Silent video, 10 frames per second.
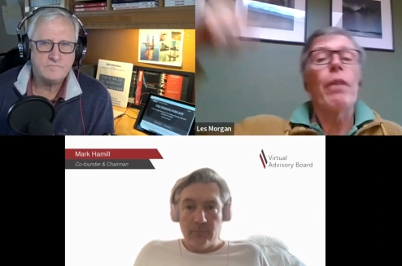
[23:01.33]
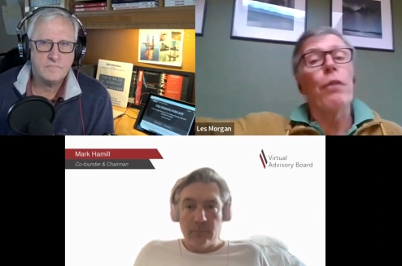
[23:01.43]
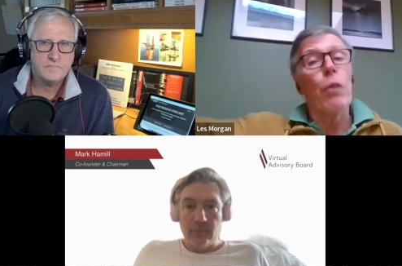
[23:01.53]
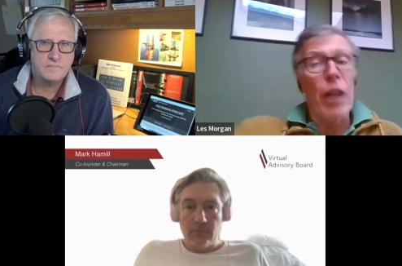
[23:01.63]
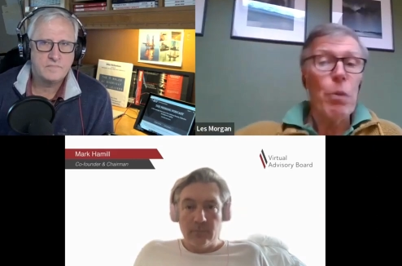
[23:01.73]

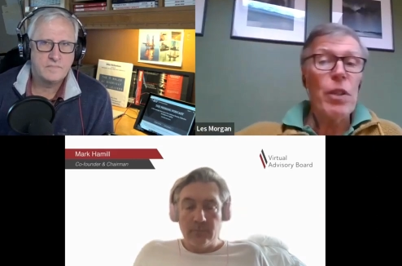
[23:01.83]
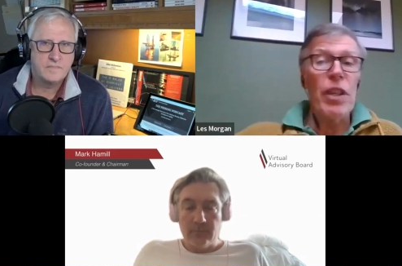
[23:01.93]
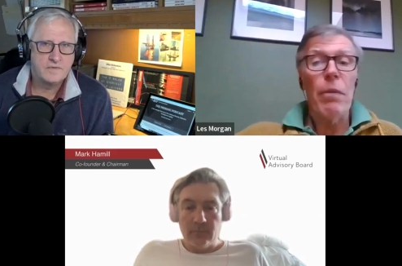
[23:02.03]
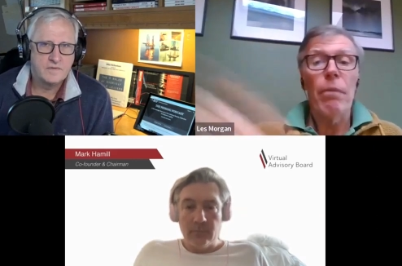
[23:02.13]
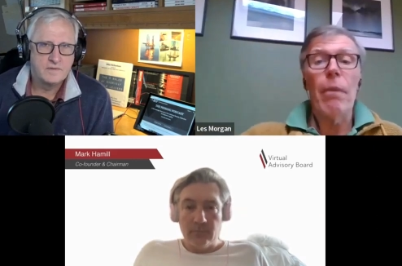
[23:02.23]
Speaker 1: before he was
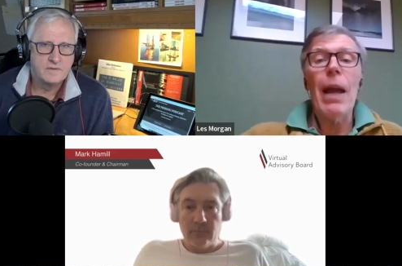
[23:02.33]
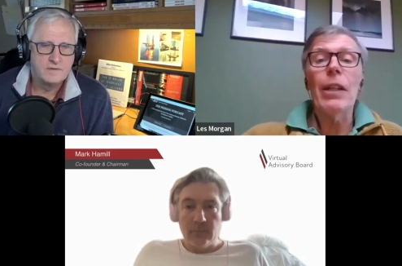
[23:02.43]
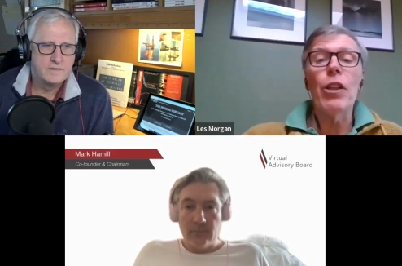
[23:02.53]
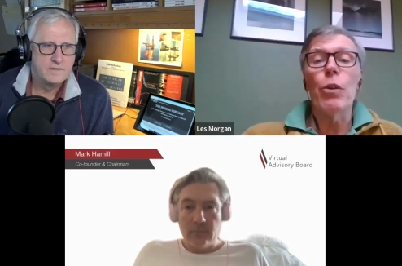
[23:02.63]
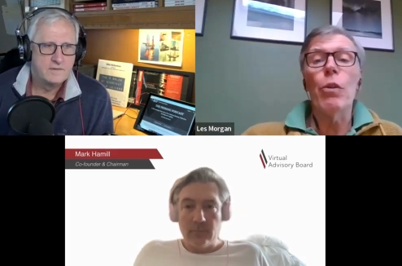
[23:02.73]
in Man
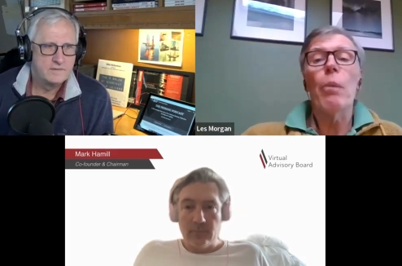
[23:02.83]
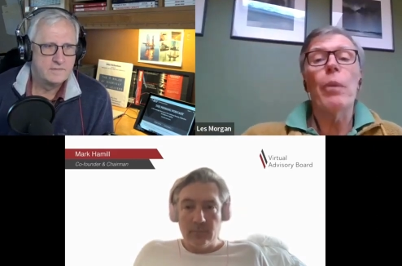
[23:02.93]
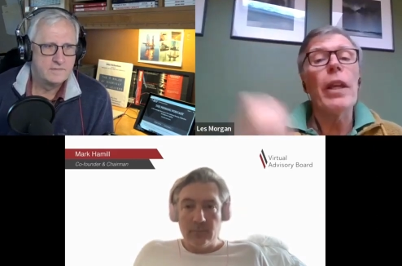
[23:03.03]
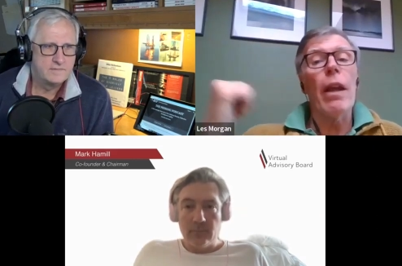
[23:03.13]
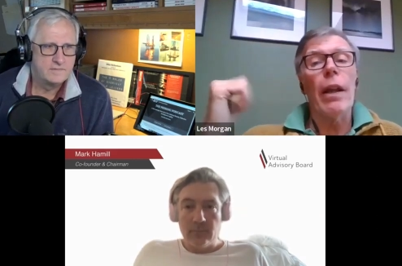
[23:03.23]
U up
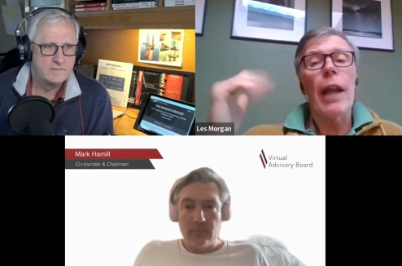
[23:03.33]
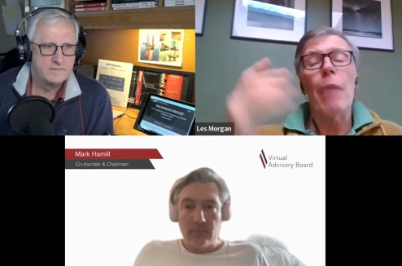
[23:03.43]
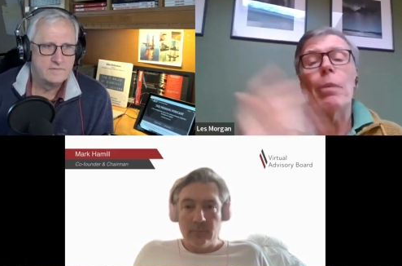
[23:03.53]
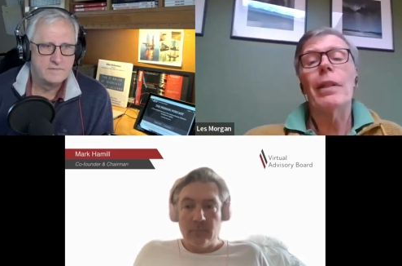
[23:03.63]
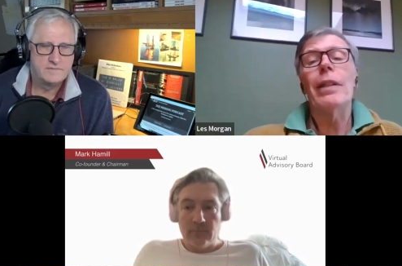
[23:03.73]
here in
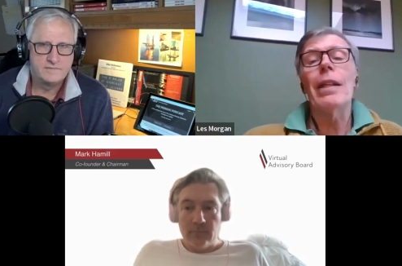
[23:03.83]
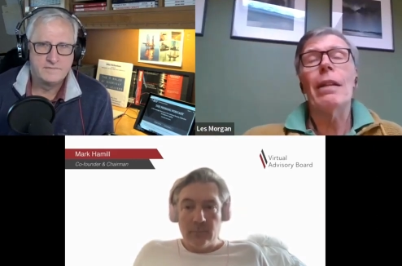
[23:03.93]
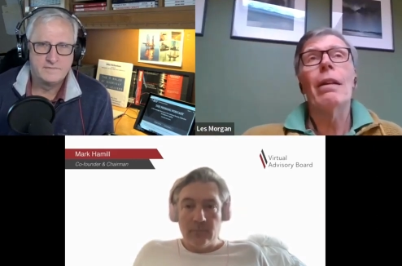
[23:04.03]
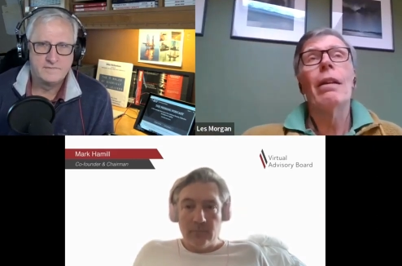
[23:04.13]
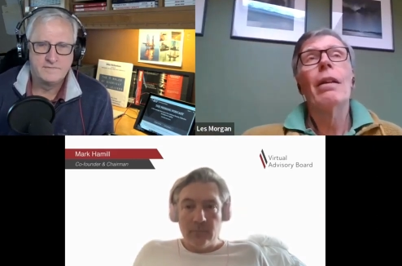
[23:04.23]

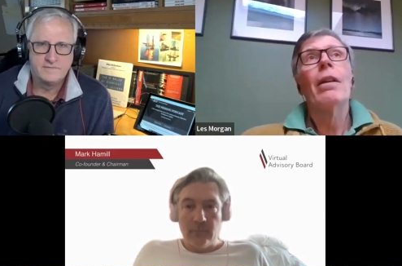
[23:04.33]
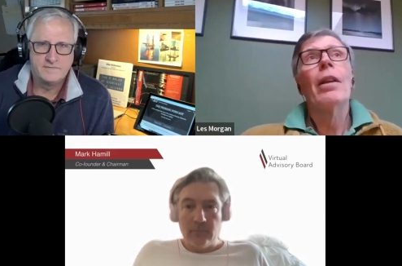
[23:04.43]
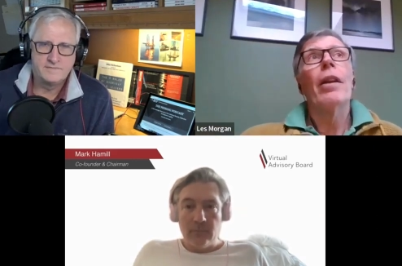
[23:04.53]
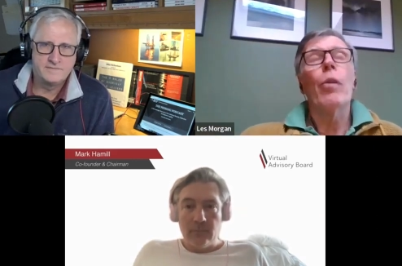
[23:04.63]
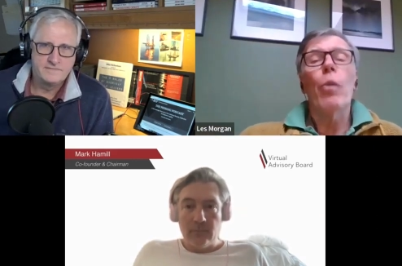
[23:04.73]
Aberdeen,
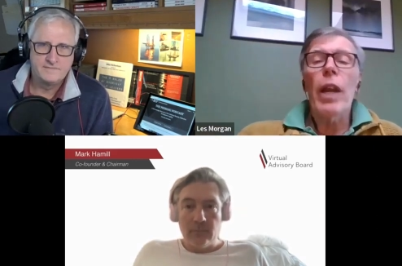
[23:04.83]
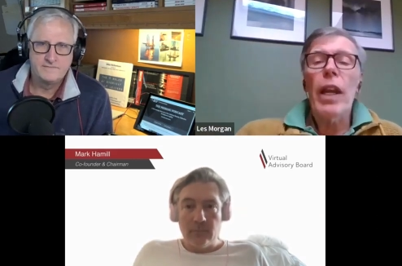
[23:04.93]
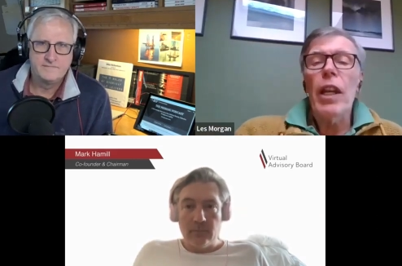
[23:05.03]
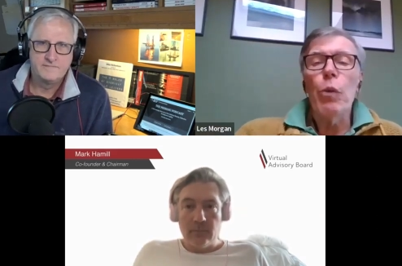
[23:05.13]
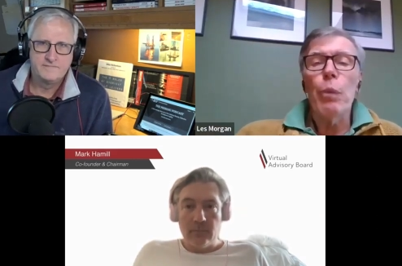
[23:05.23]
the way
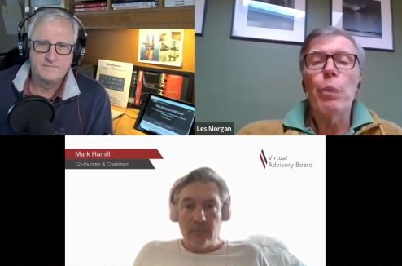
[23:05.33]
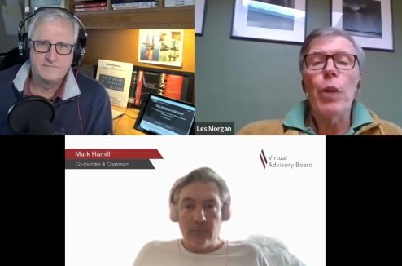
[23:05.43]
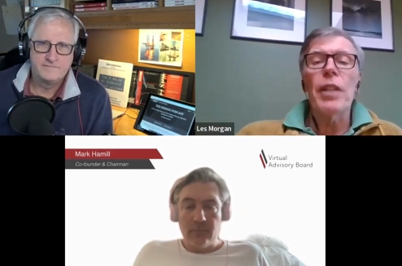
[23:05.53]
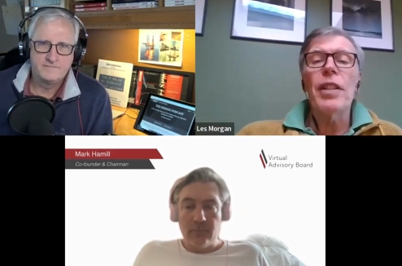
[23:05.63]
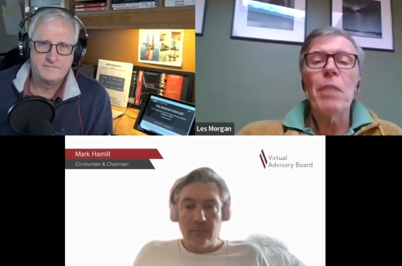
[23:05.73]
he would
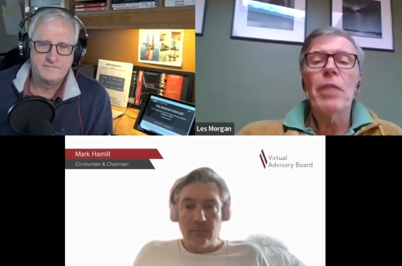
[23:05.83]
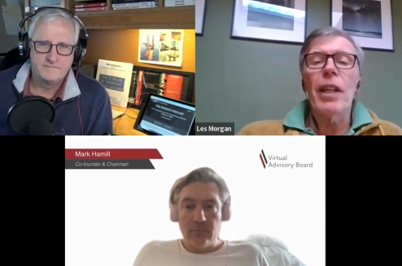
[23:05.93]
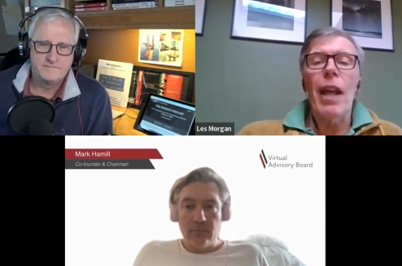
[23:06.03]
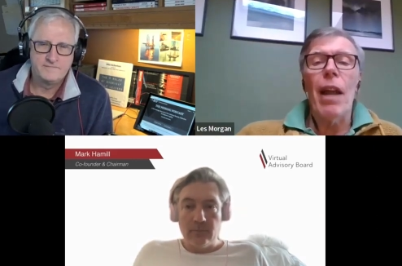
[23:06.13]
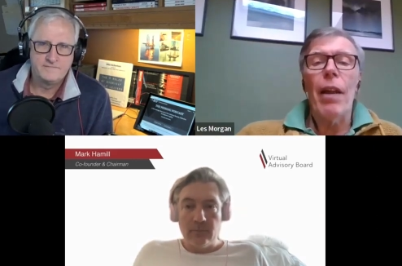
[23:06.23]
put a team
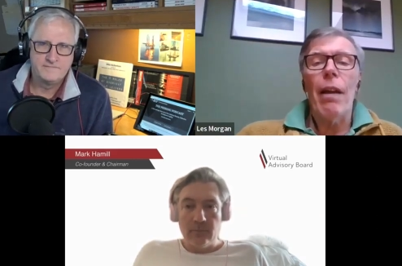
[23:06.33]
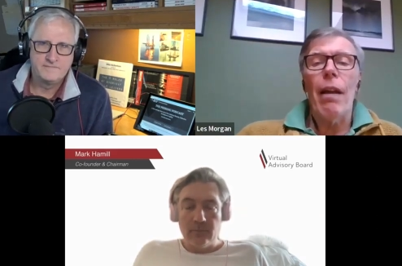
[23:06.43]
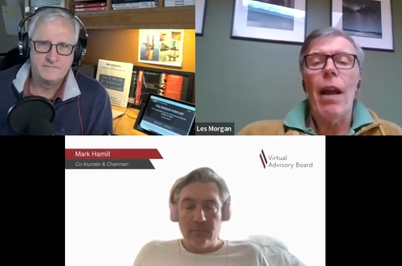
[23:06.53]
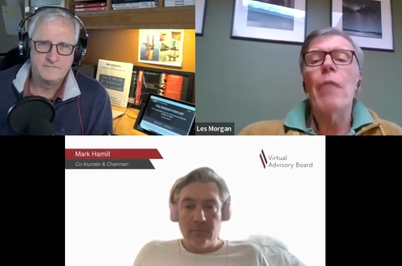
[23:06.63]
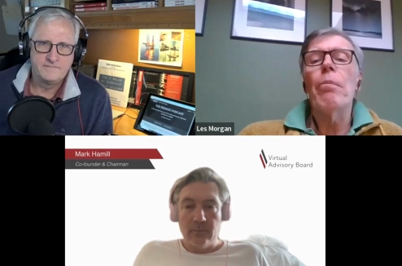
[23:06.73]
together
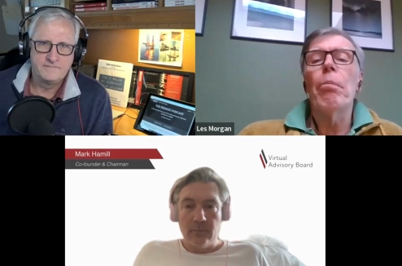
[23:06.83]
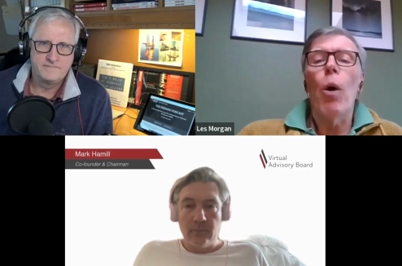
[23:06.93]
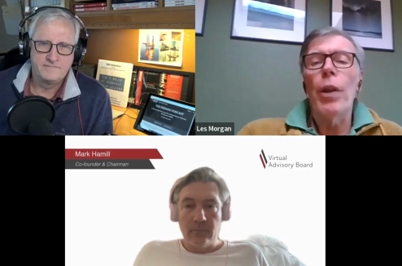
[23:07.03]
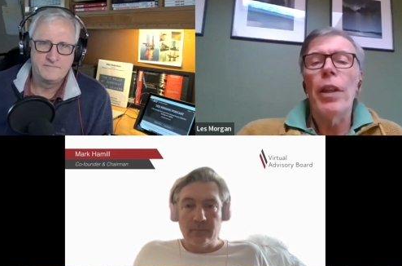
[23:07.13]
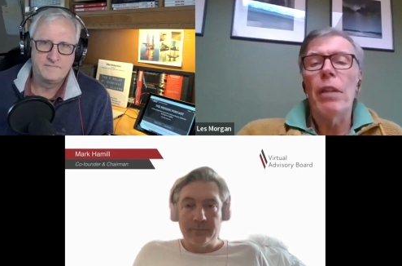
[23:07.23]
and
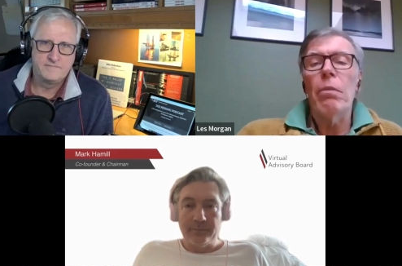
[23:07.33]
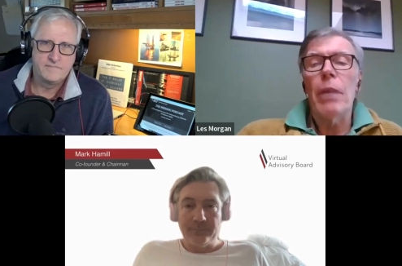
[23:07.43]
bond them.